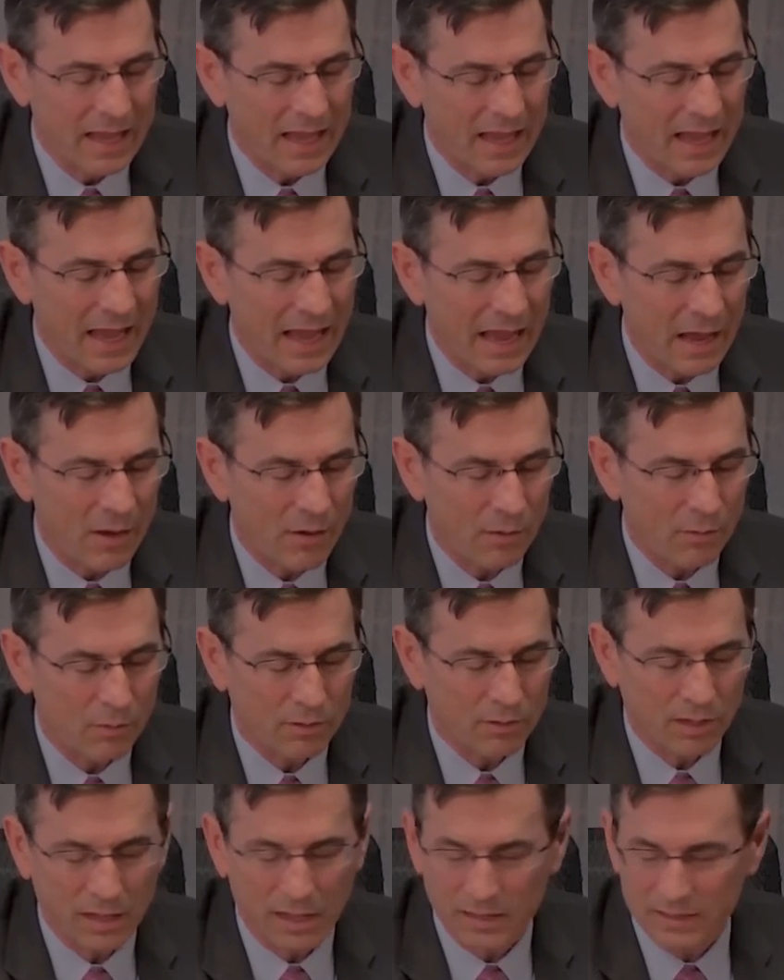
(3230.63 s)

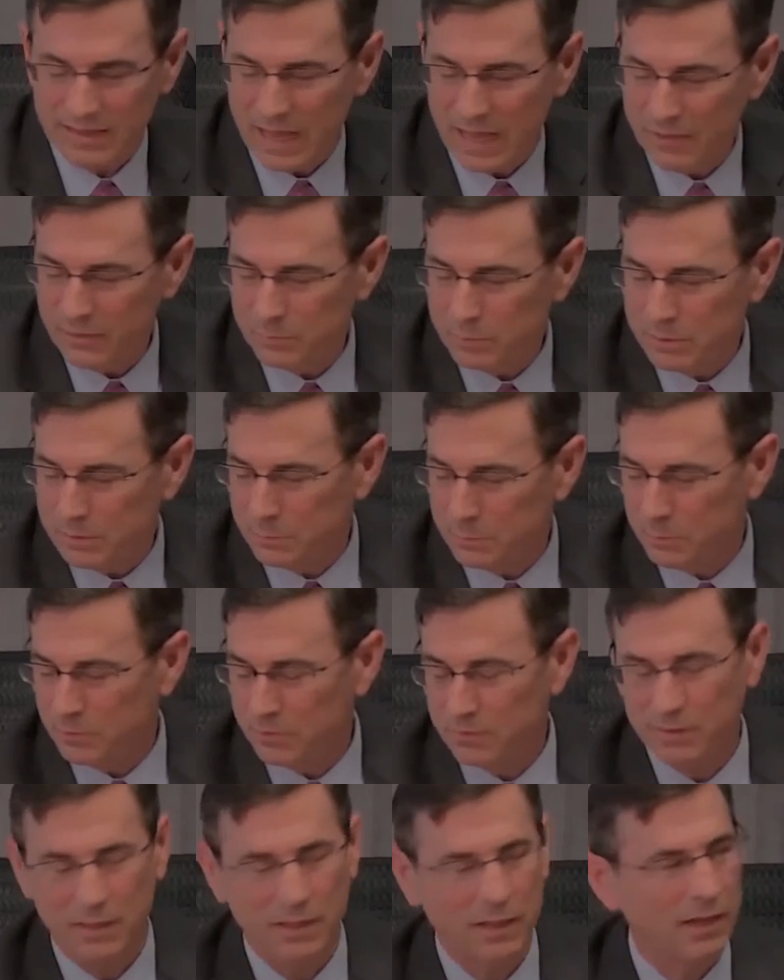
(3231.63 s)
How, now that
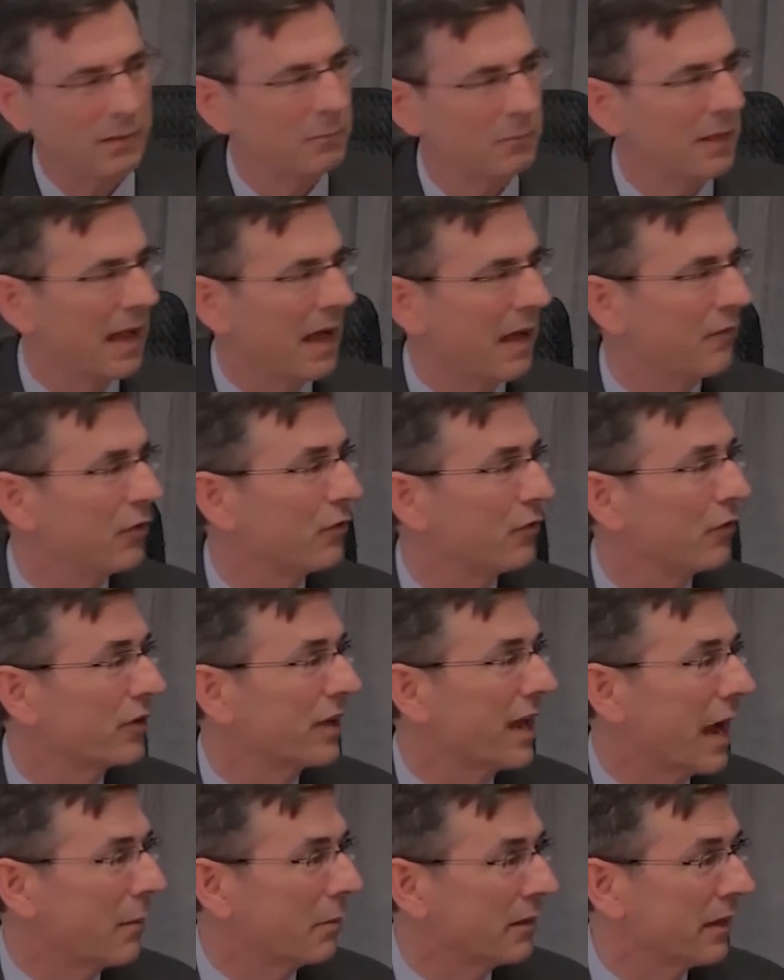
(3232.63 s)
people have the
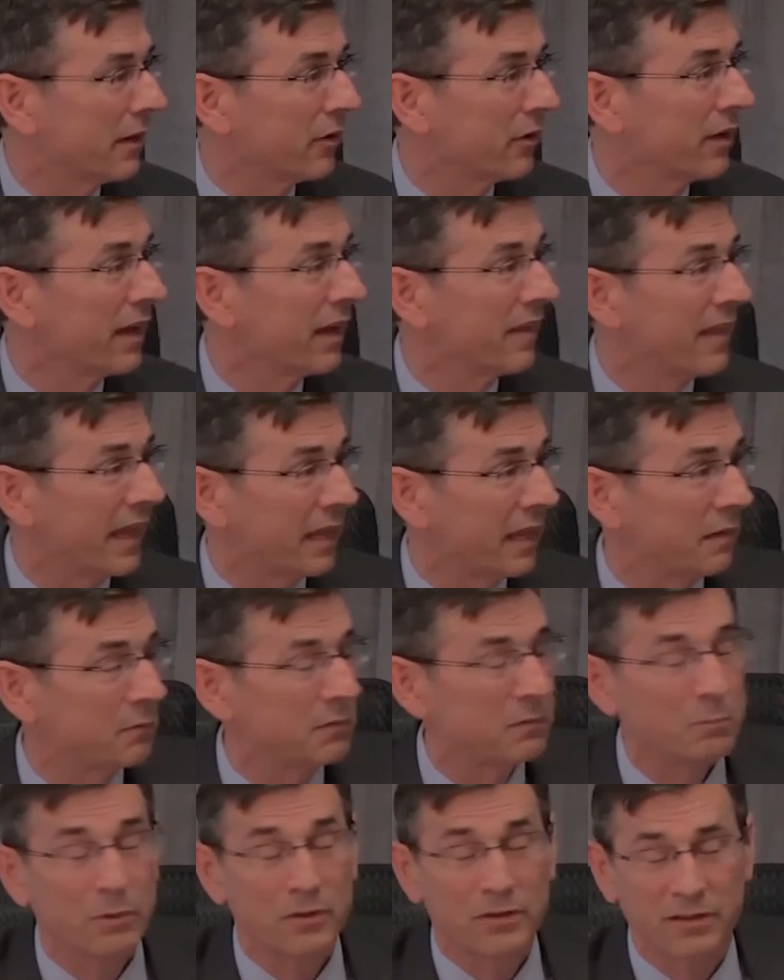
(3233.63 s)
vocabulary and they can
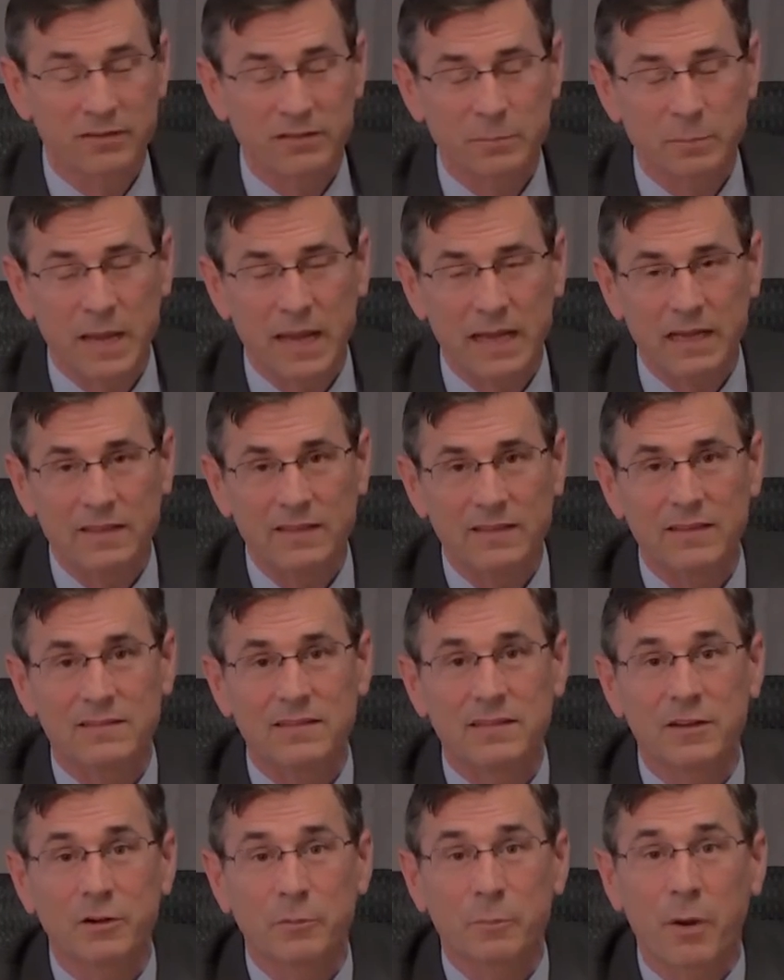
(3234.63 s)
participate in these
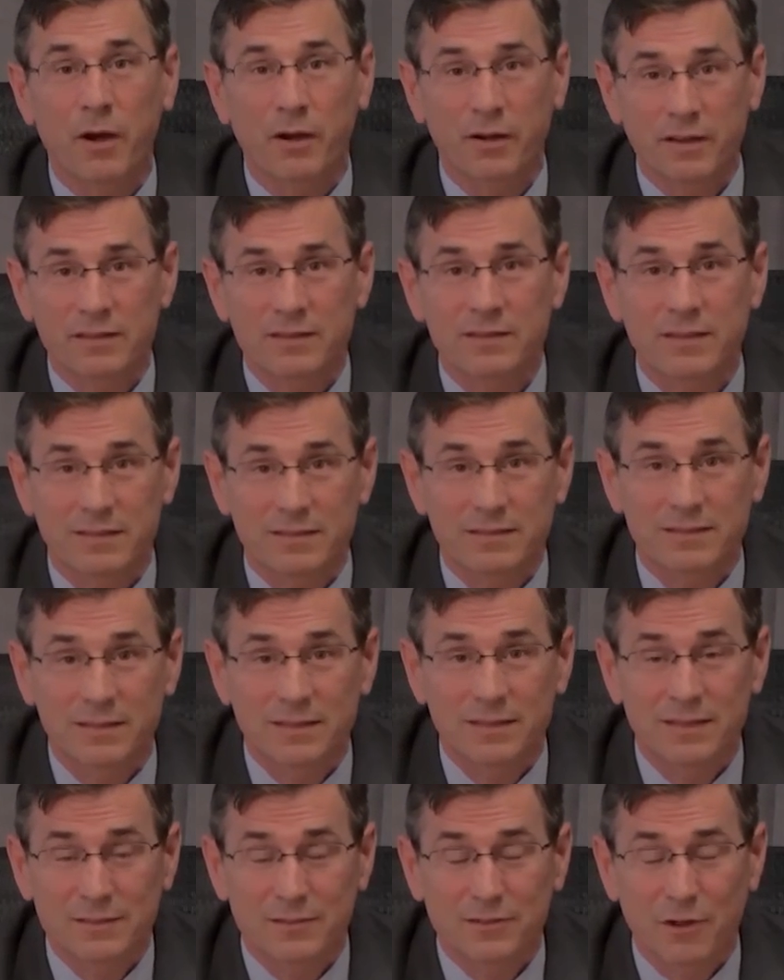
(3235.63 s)
dinner parties that
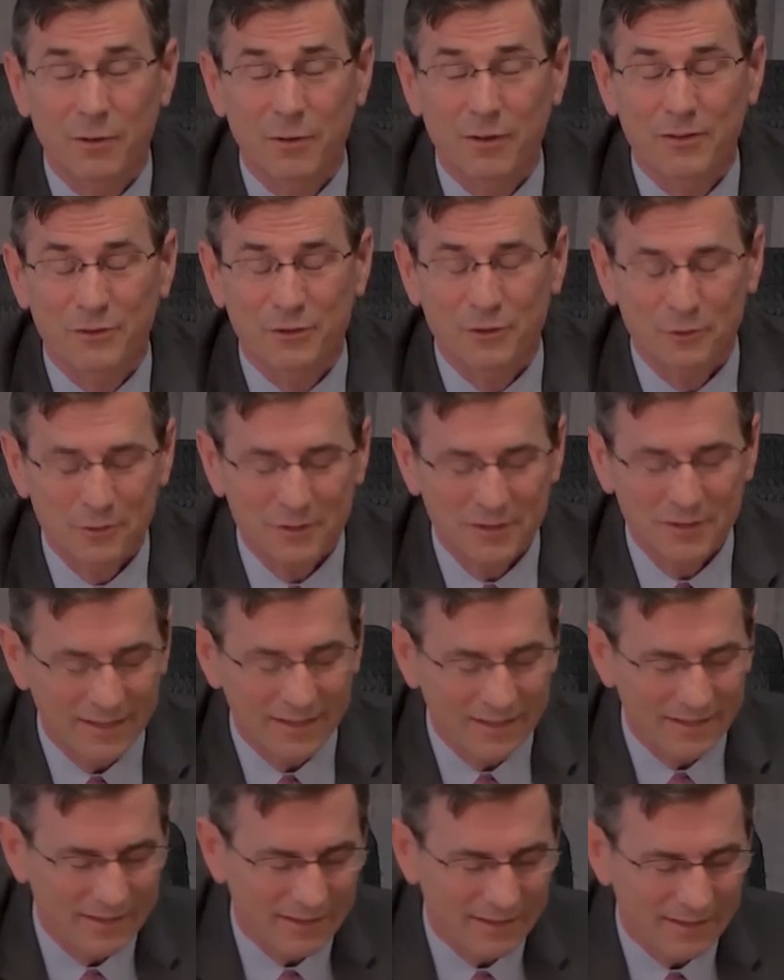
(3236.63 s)
Cindy is going to,
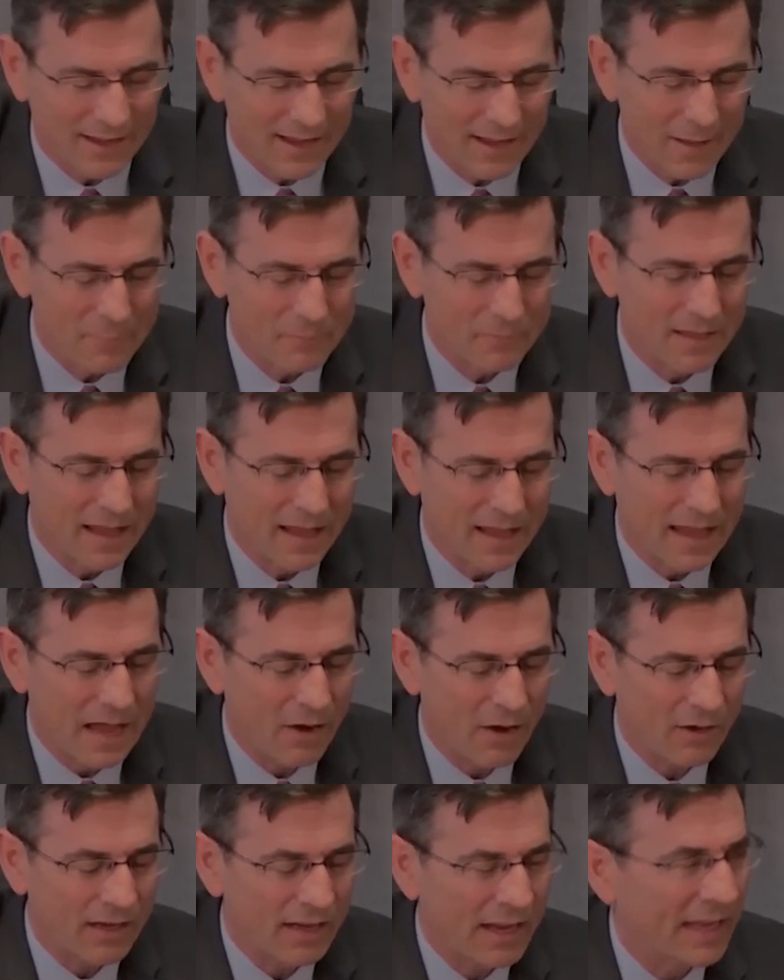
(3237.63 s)

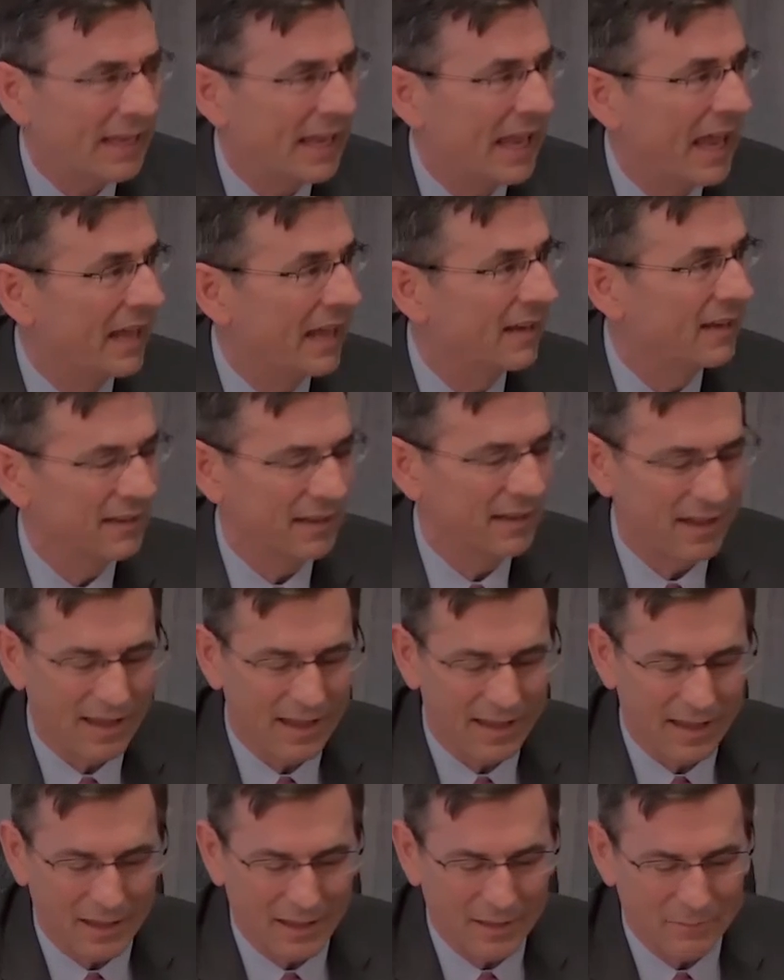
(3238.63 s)
how can I get
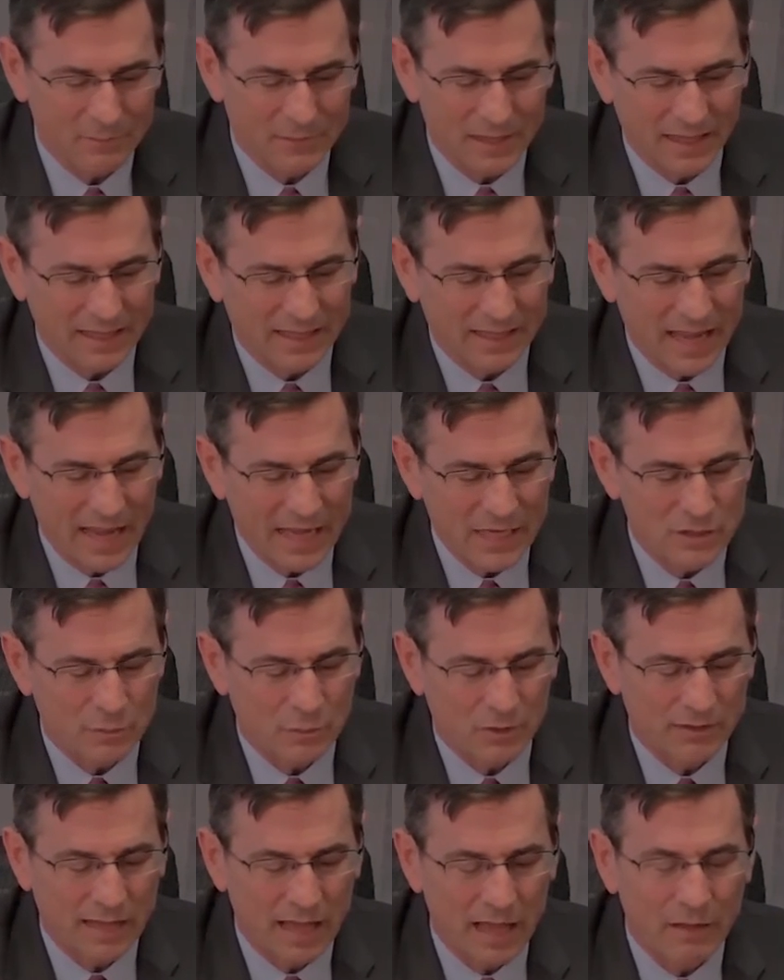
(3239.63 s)
engaged
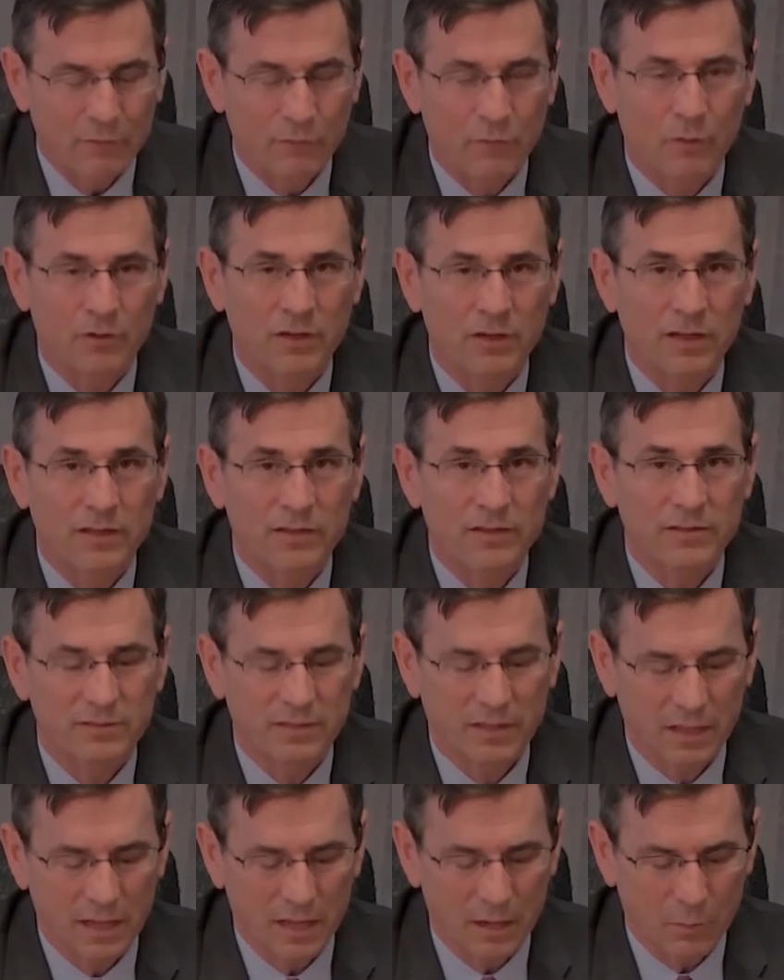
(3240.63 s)
with California's
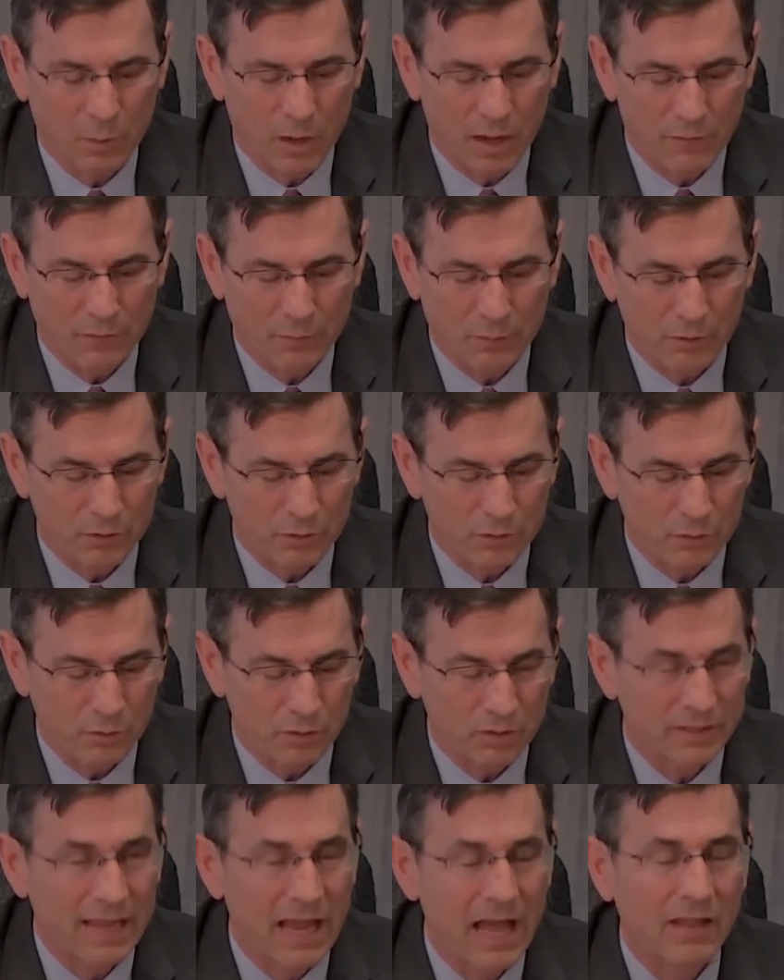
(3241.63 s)
waiver renewal
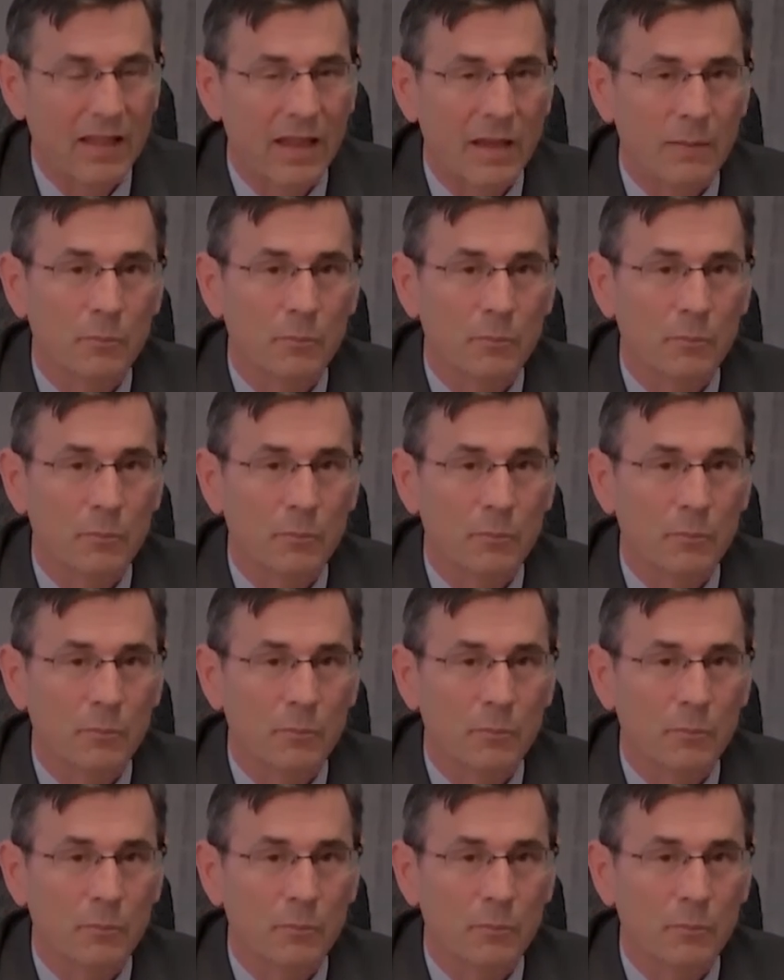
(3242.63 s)
and Cal-AIM